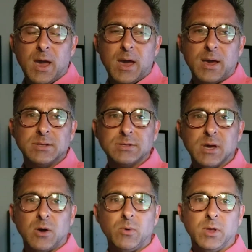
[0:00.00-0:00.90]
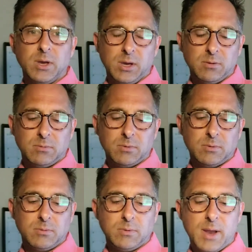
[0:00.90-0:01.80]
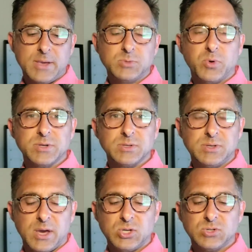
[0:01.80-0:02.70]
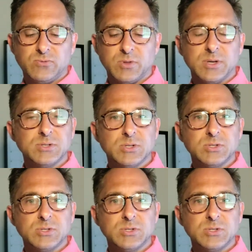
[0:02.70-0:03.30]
And really nice presentation for this.